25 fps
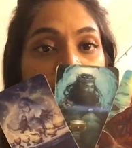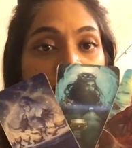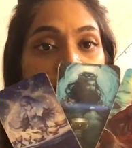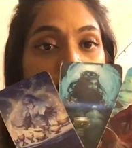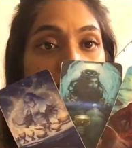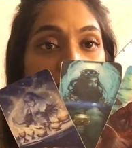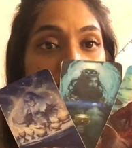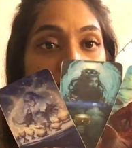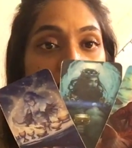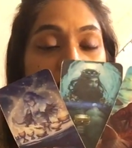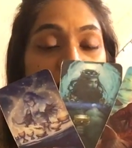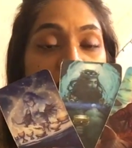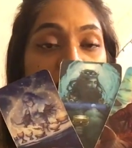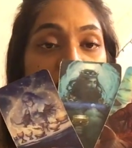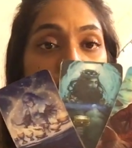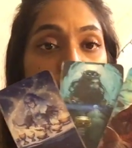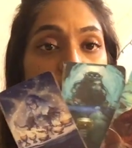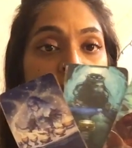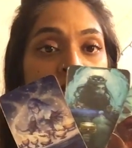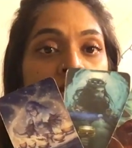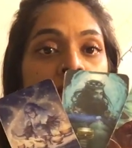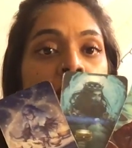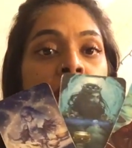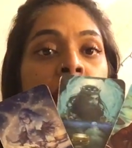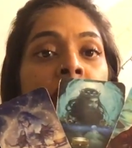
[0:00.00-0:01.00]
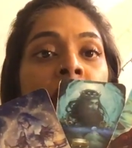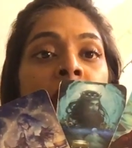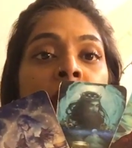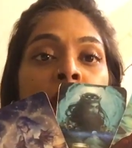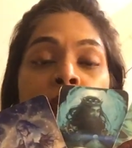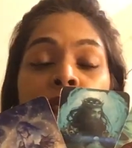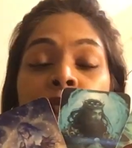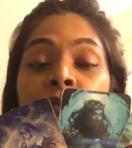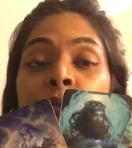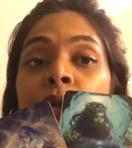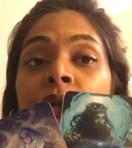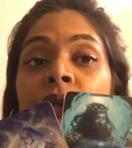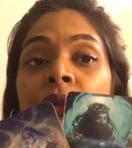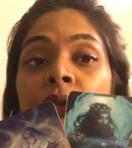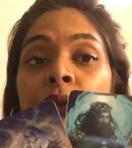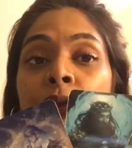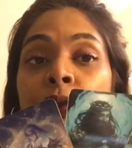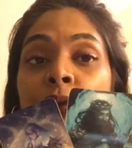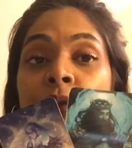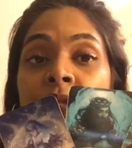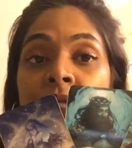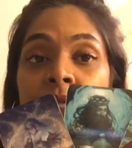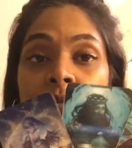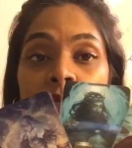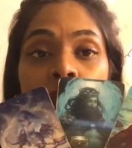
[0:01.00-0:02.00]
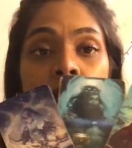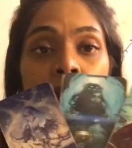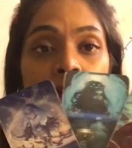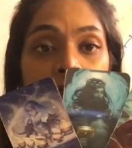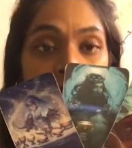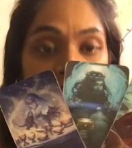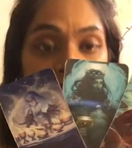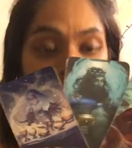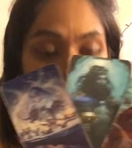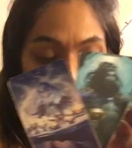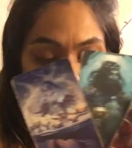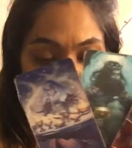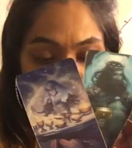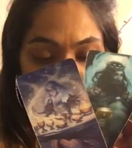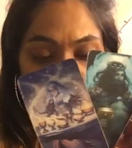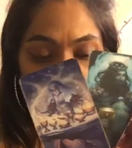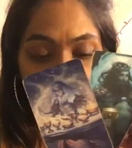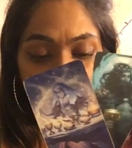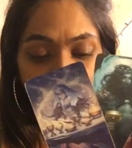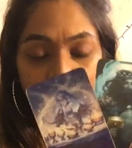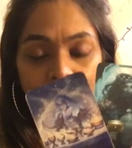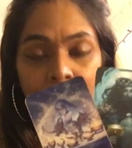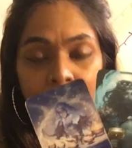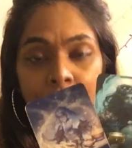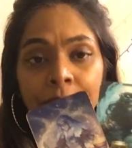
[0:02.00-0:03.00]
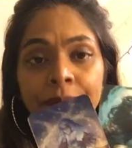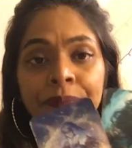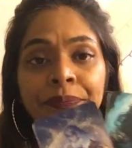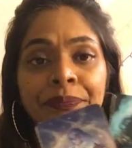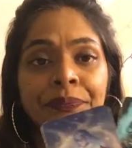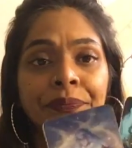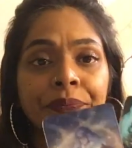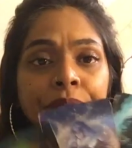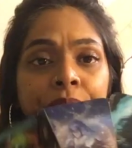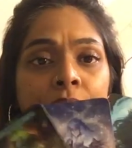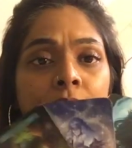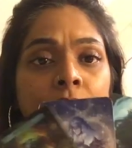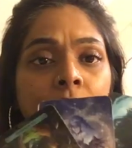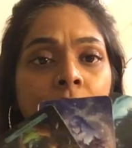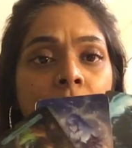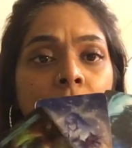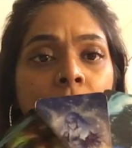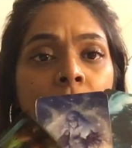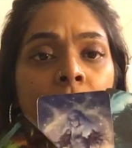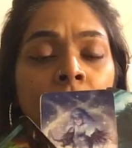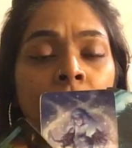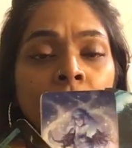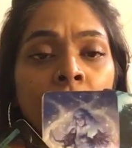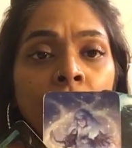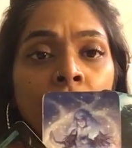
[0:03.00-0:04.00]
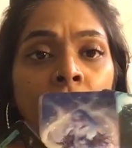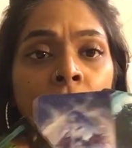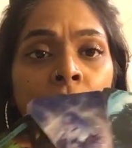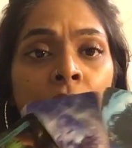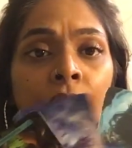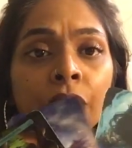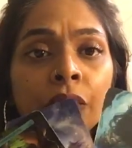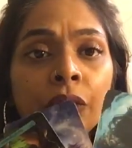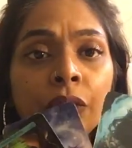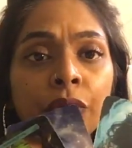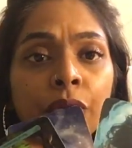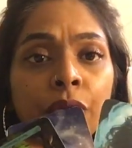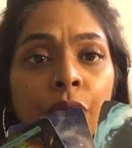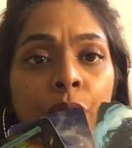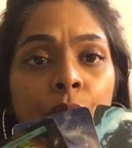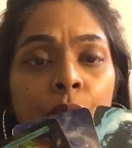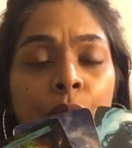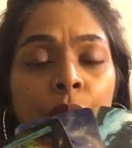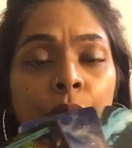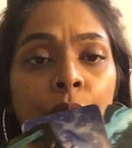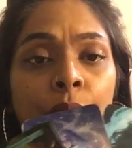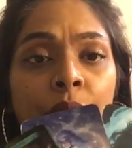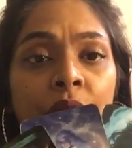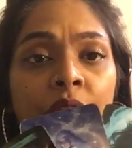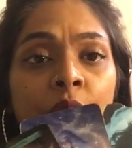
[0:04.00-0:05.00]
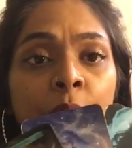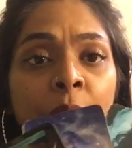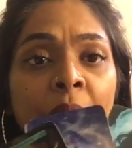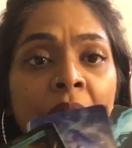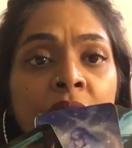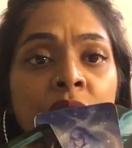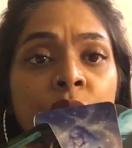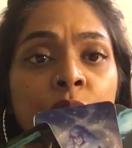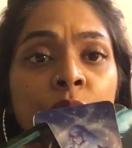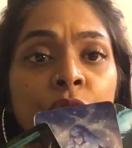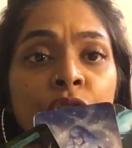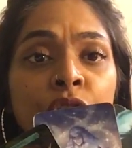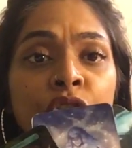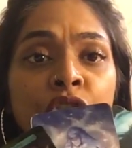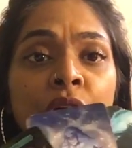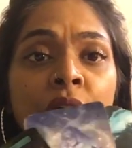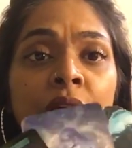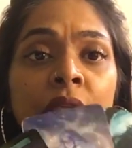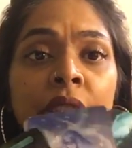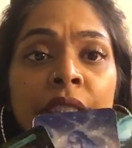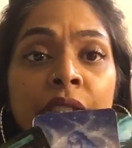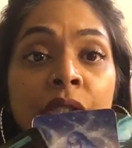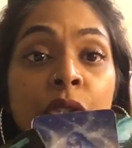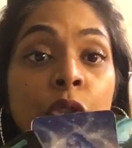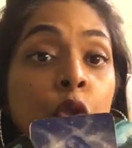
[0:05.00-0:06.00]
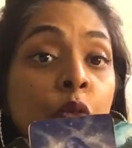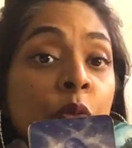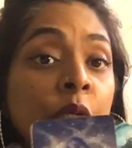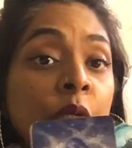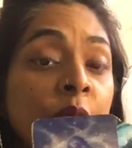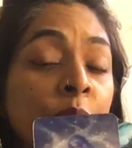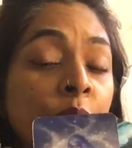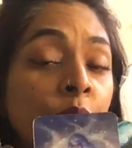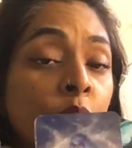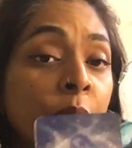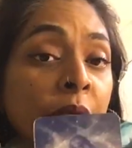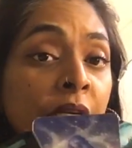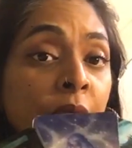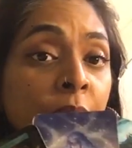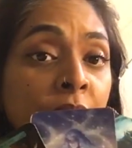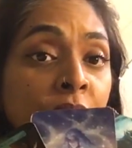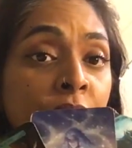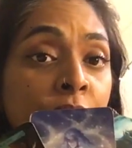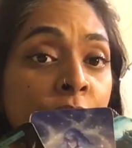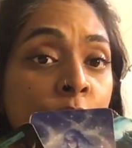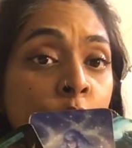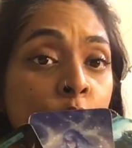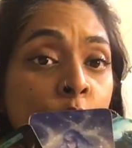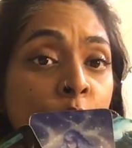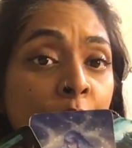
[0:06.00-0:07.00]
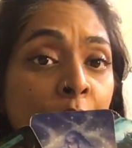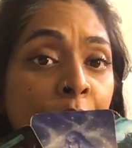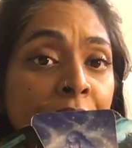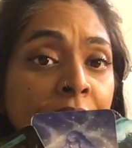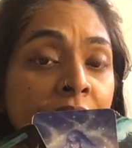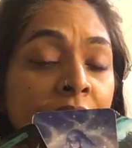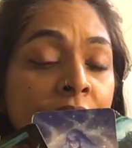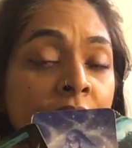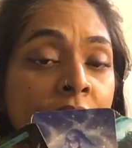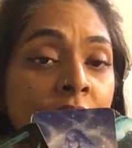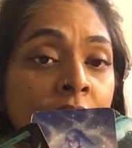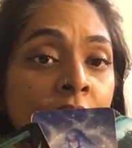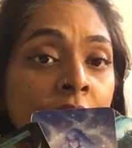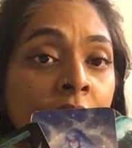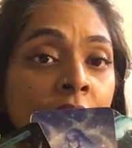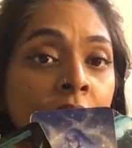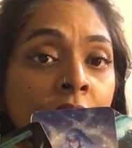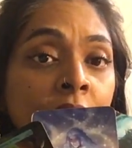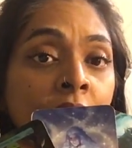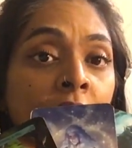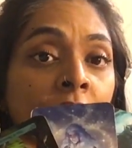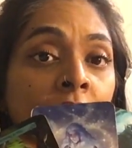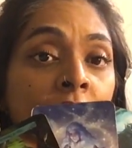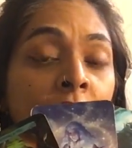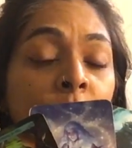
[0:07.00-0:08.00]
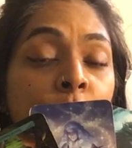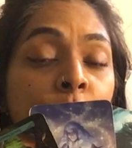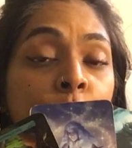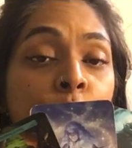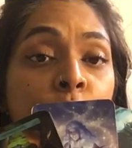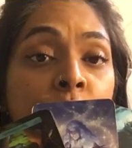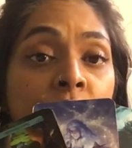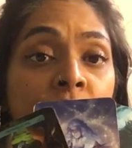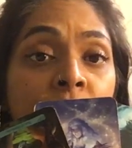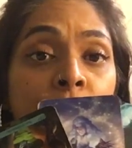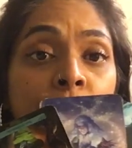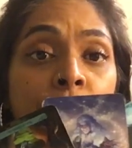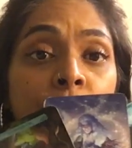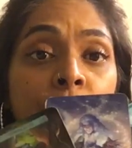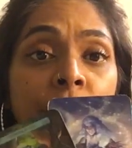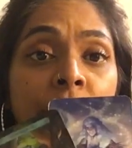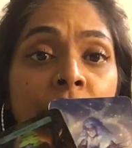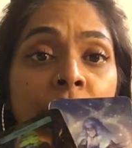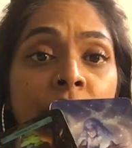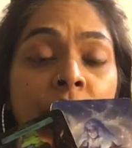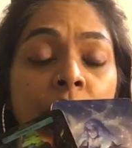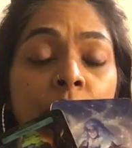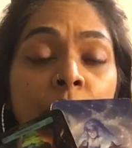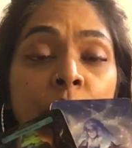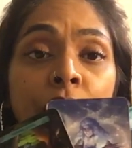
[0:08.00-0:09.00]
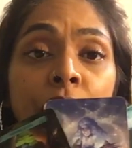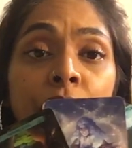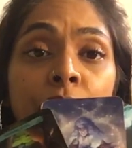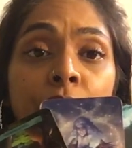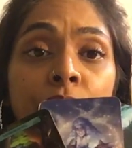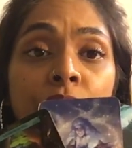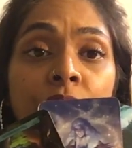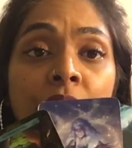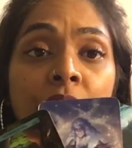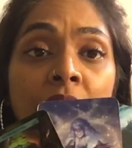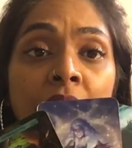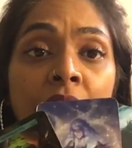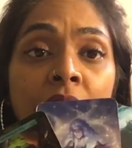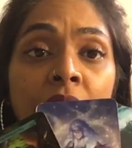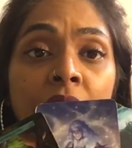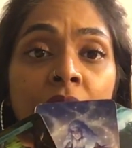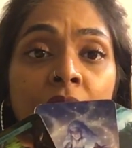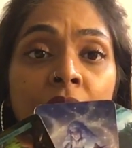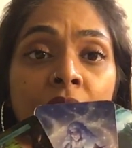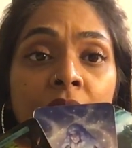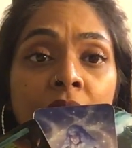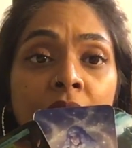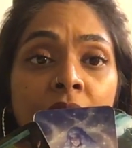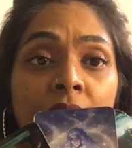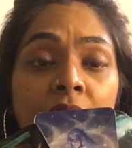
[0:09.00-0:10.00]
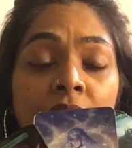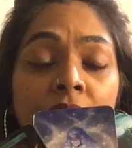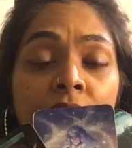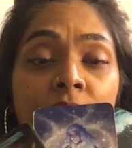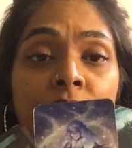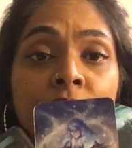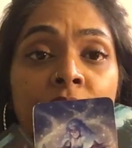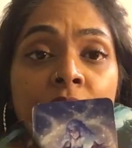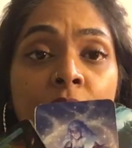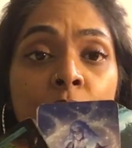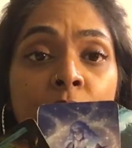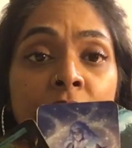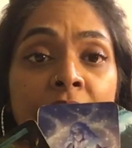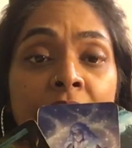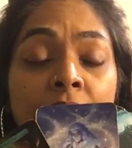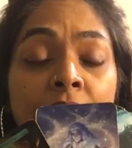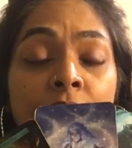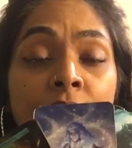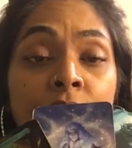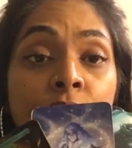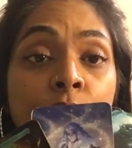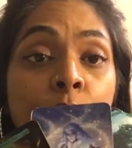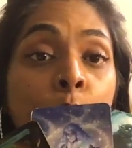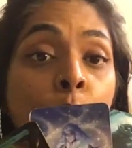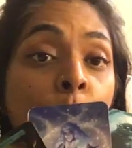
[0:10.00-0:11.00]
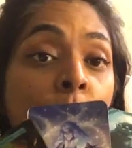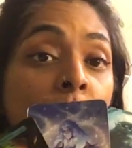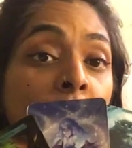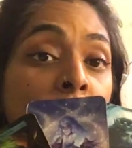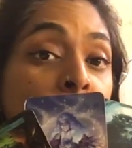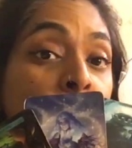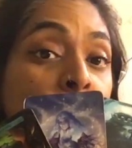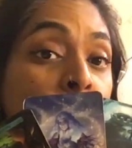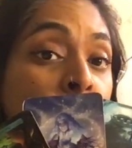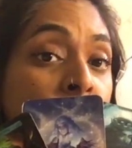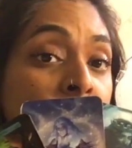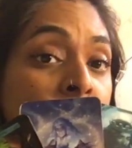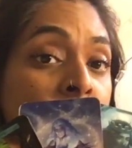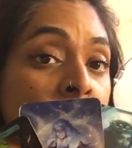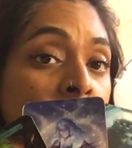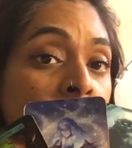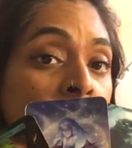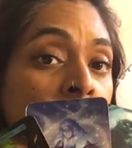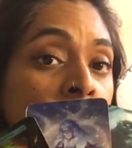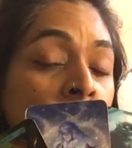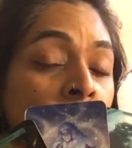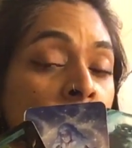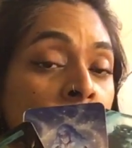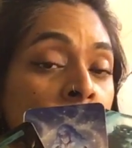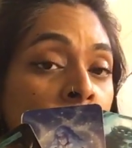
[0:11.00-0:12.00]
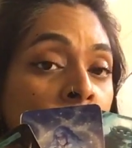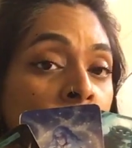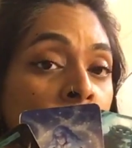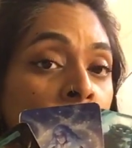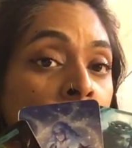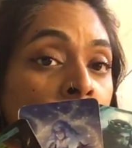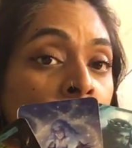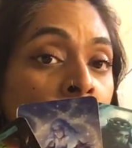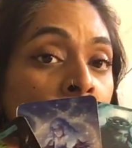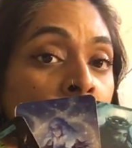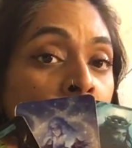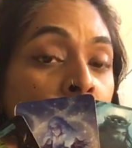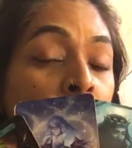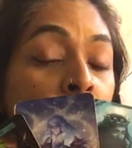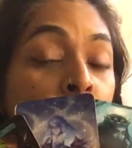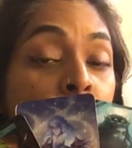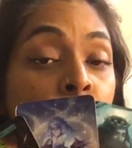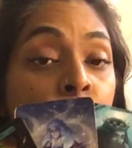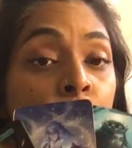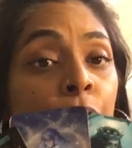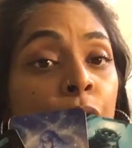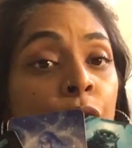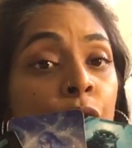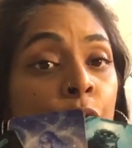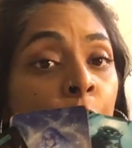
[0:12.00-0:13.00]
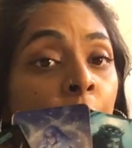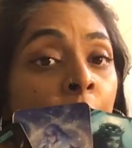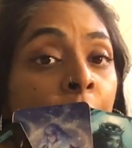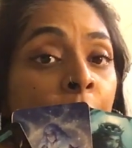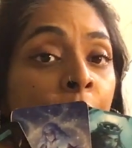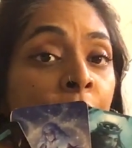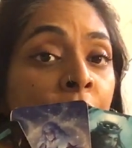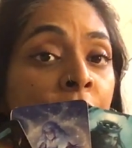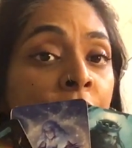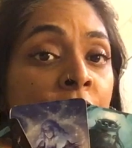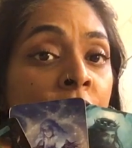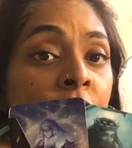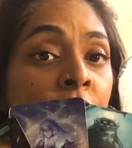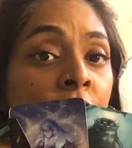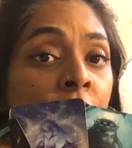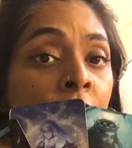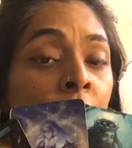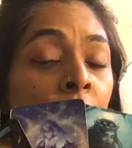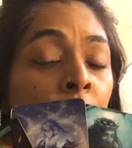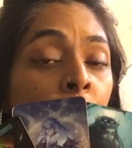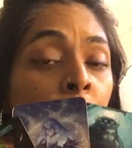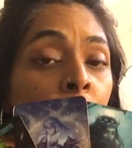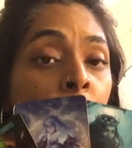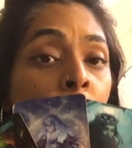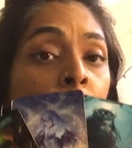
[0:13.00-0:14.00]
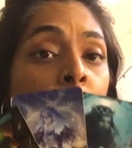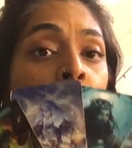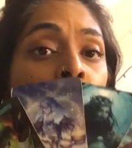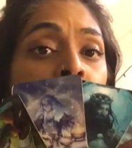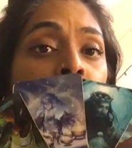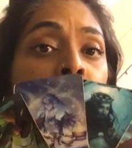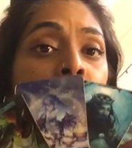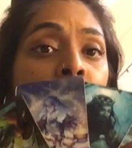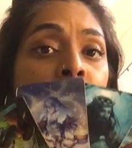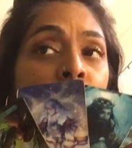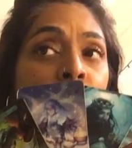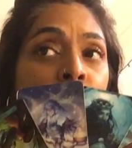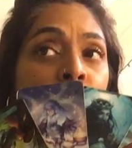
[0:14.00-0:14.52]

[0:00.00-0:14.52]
Right? That's one scenario for you single Libras out there. You know, you, in the past, were juggling two people, maybe, two parties, and it was driving you crazy, but you kind of, like, either settled down to one person, you chose one person, or